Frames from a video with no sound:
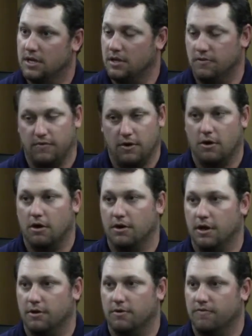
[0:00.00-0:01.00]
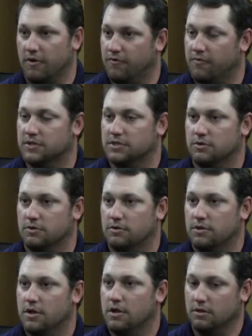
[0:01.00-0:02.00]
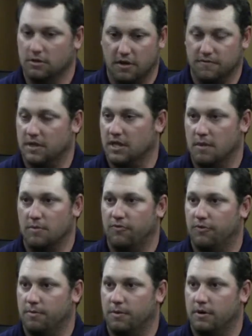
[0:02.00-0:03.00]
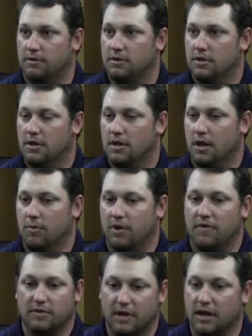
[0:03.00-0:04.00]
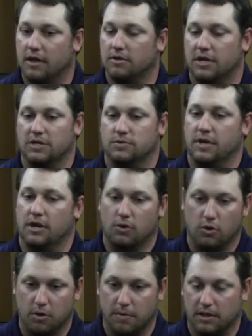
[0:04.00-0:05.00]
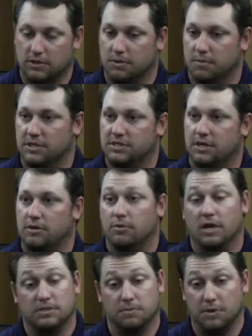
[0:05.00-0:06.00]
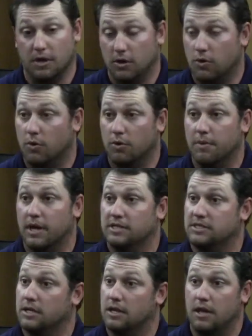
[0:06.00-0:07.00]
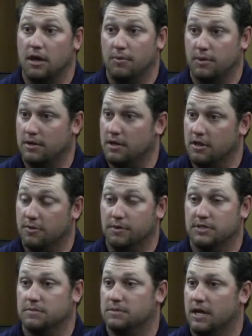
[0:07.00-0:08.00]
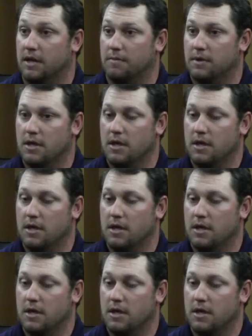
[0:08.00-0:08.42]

He's a very hard hitter, very physical, loves the game of football. And we have a lot of other guys. We got a quarterback that's going to be a senior. We got some young quarterbacks that can help and split some time.